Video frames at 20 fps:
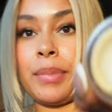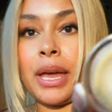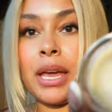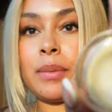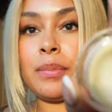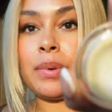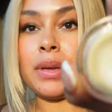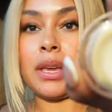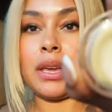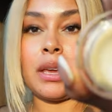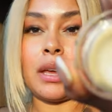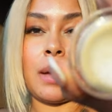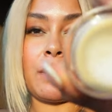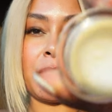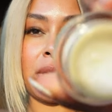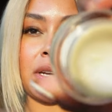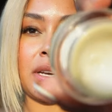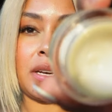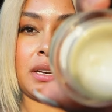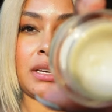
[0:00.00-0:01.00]
baby, I'm
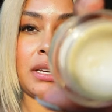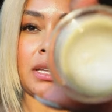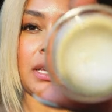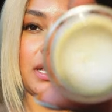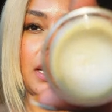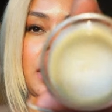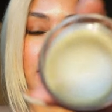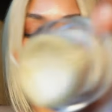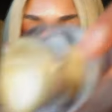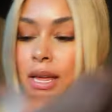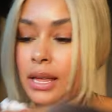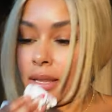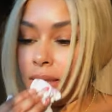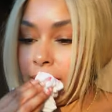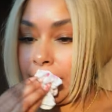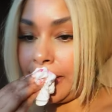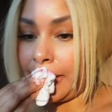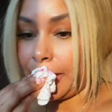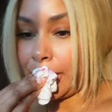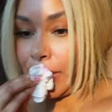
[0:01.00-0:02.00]
gonna need
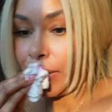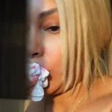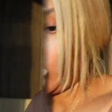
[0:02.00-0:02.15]
this.